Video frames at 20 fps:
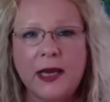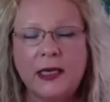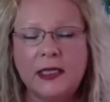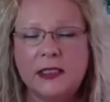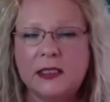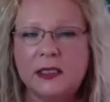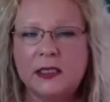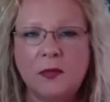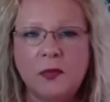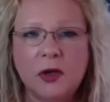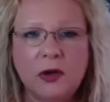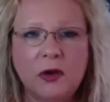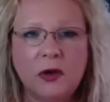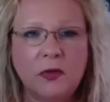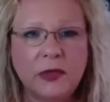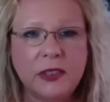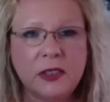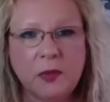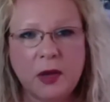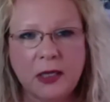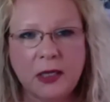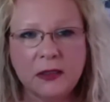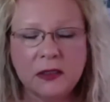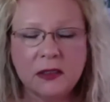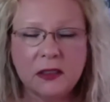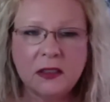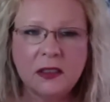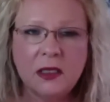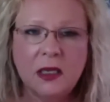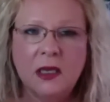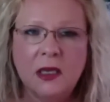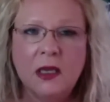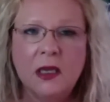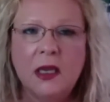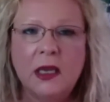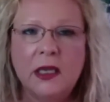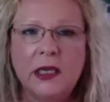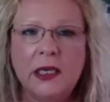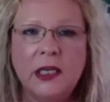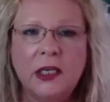It's chemical responses
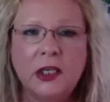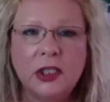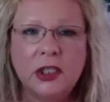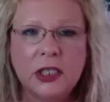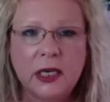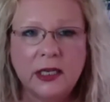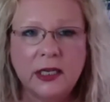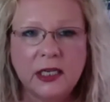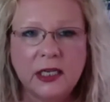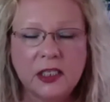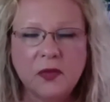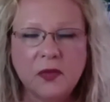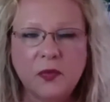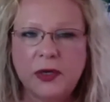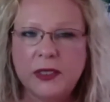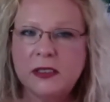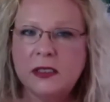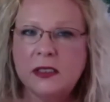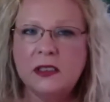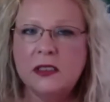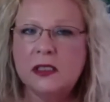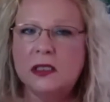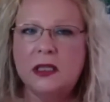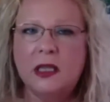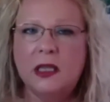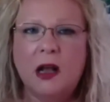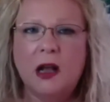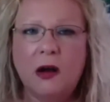and energetic expressions that